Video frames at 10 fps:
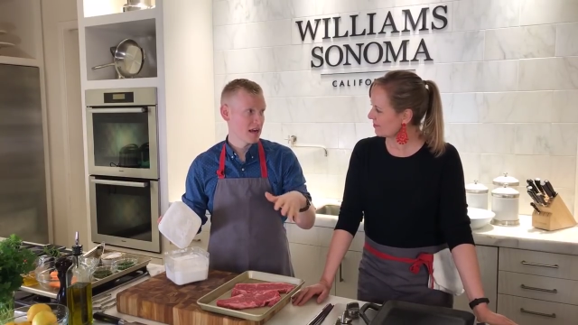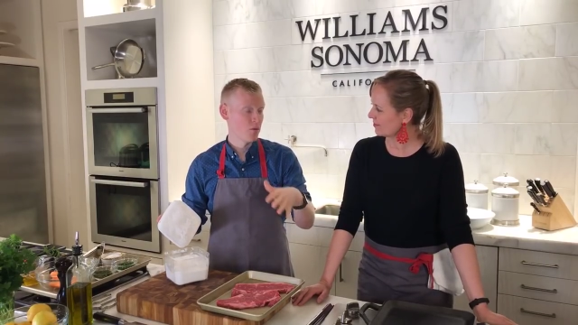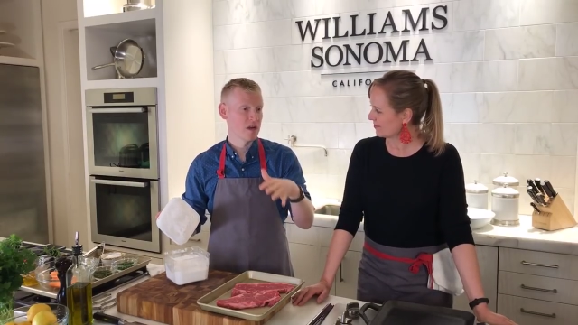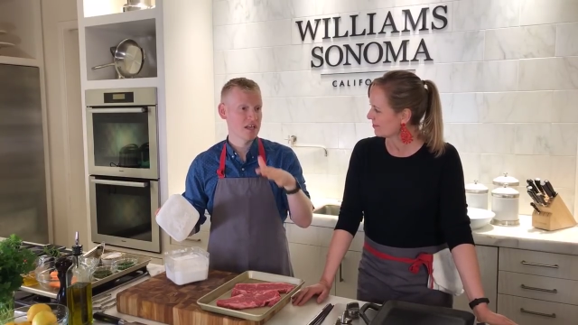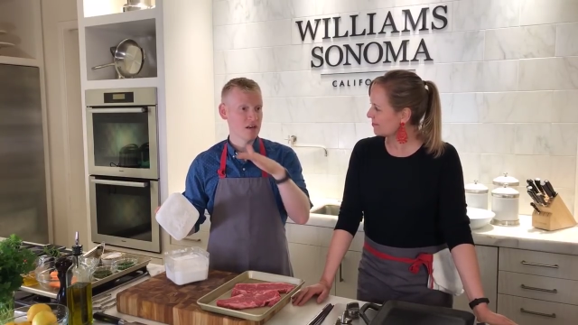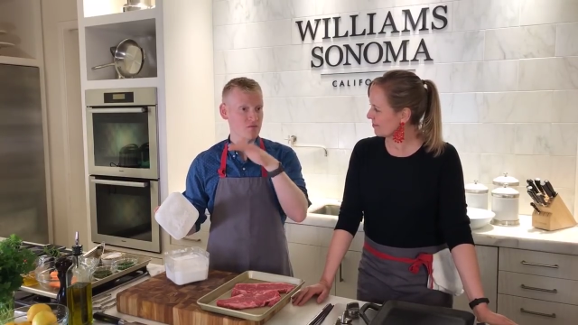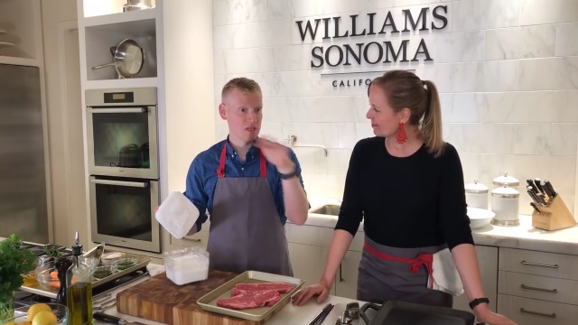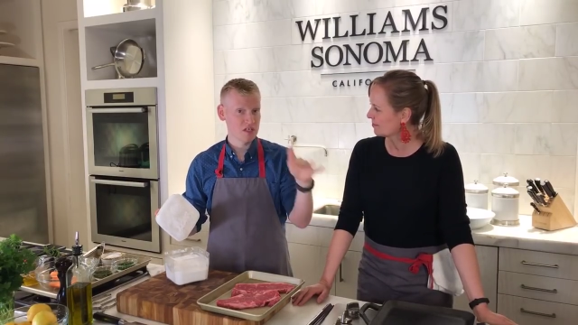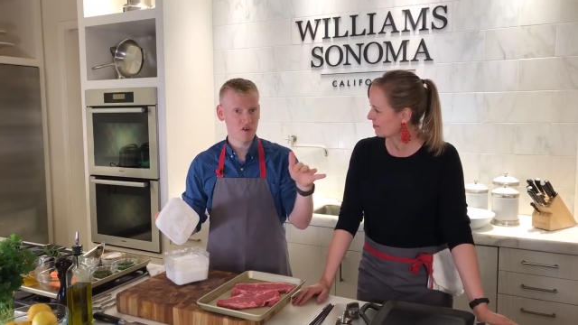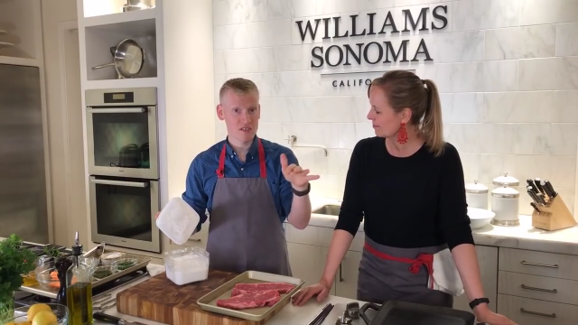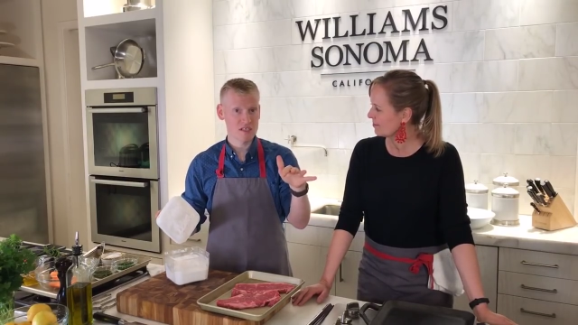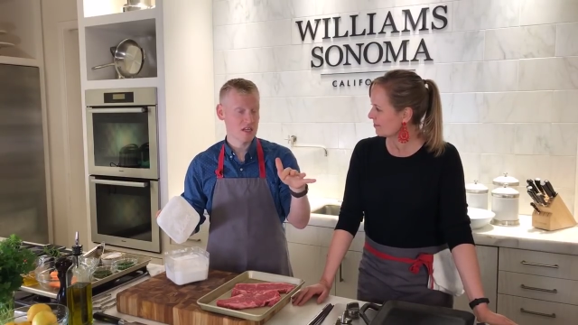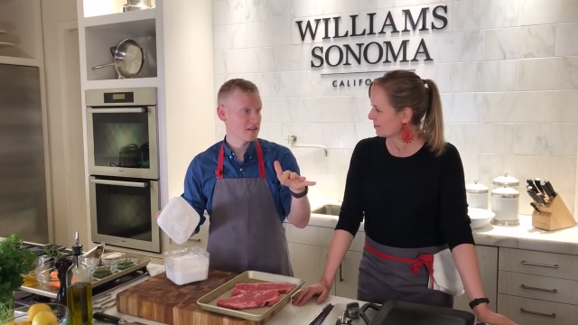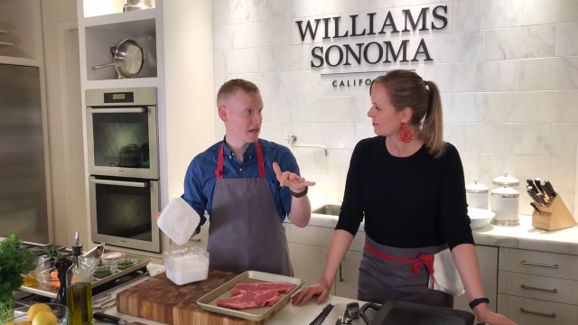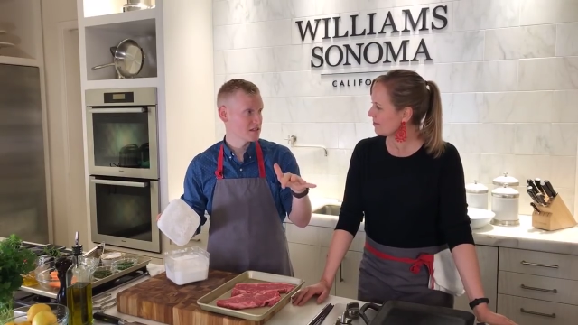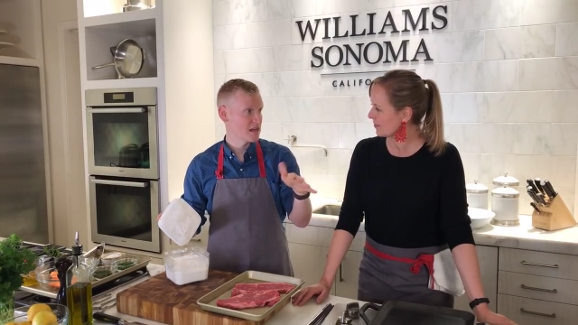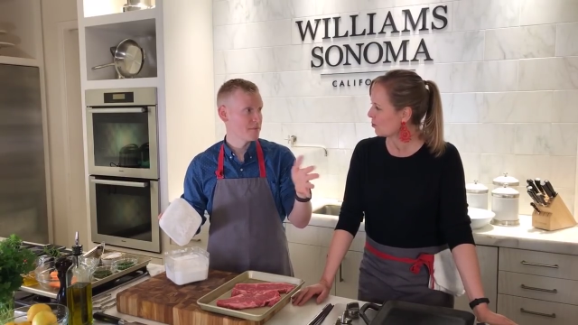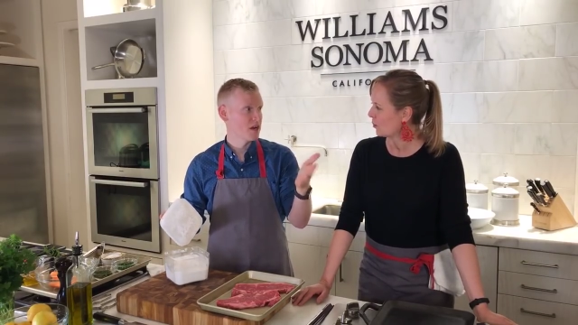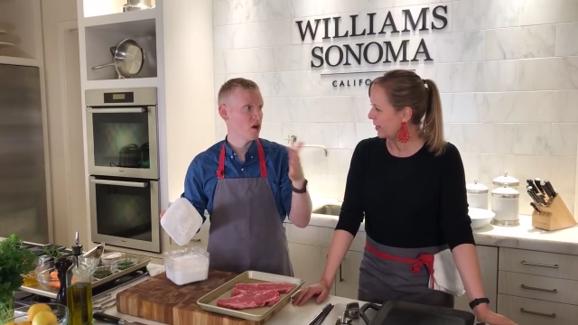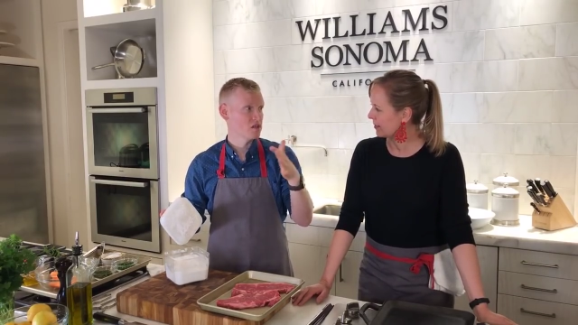Speaker 1: mm-hmm. and I mm-hmm. want to get it really crusty on the
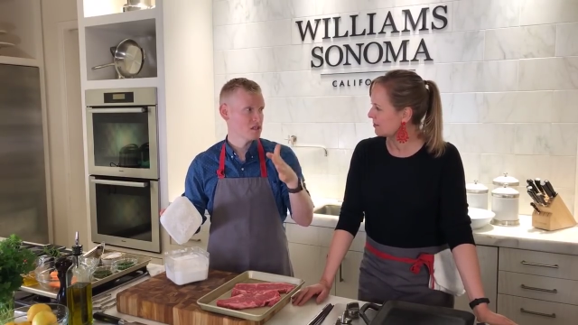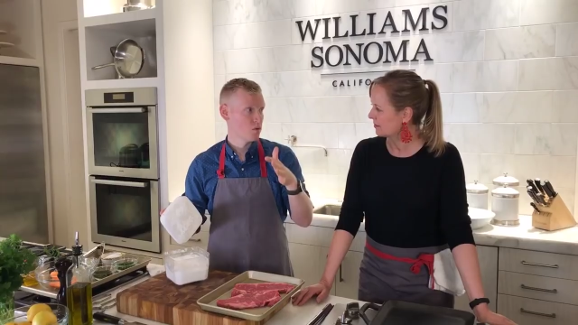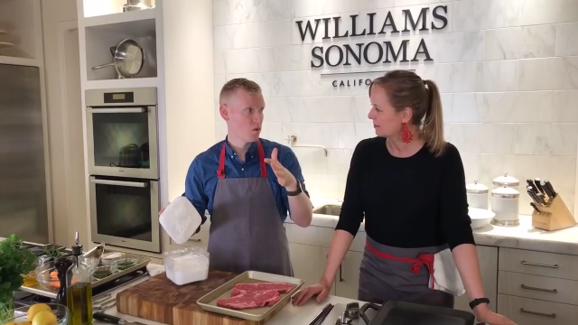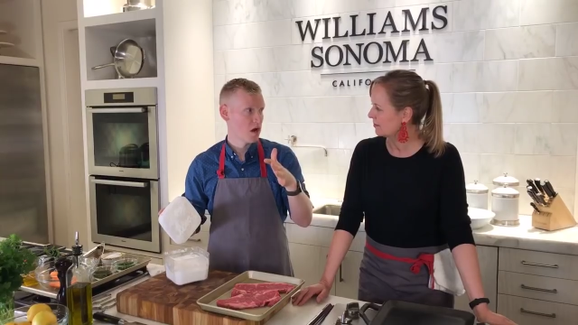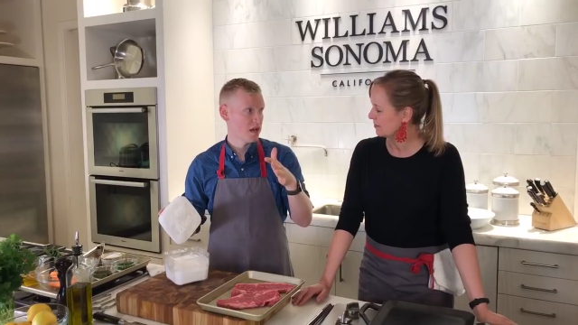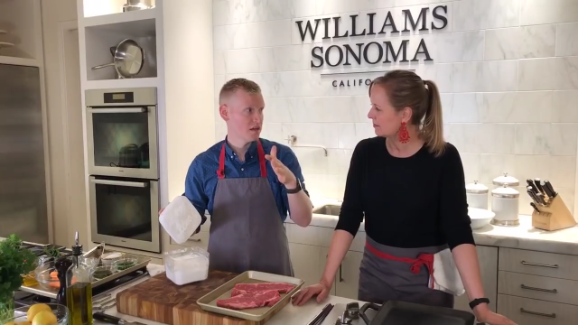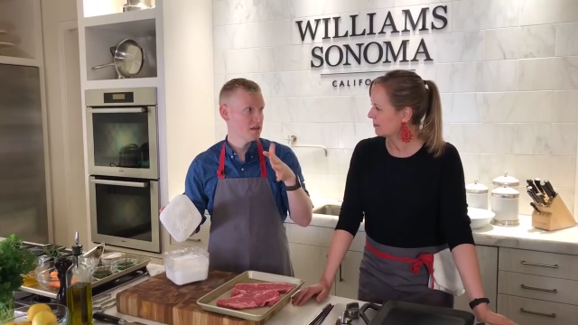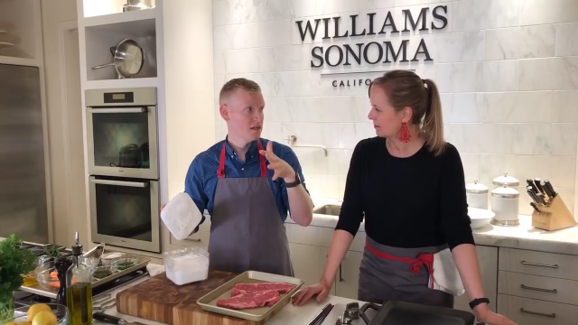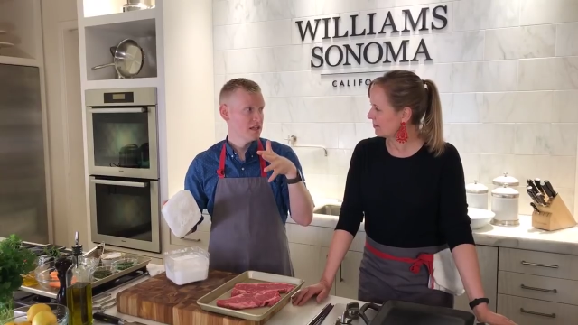outside, but I also want